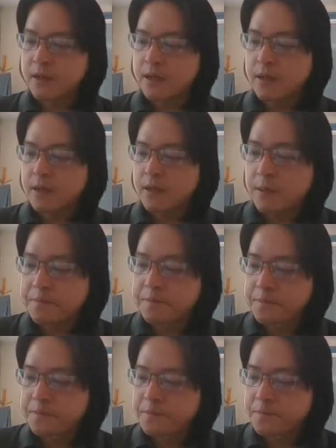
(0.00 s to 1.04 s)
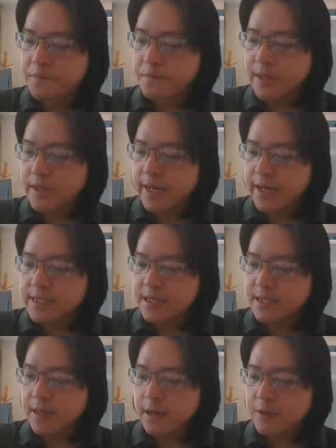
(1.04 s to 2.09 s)
The next thing
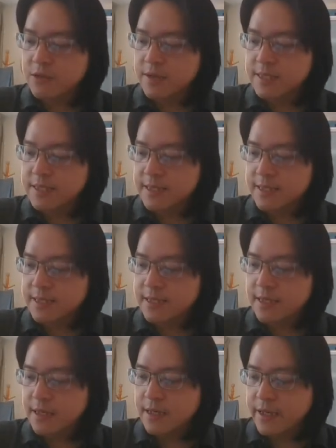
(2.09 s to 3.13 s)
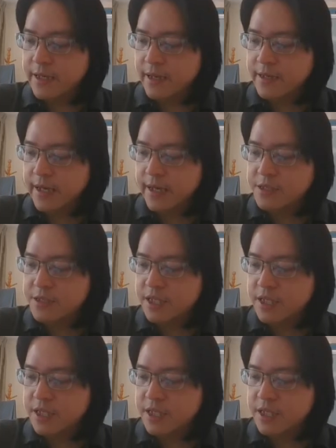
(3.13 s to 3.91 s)
I want to discuss is the kinetic energy.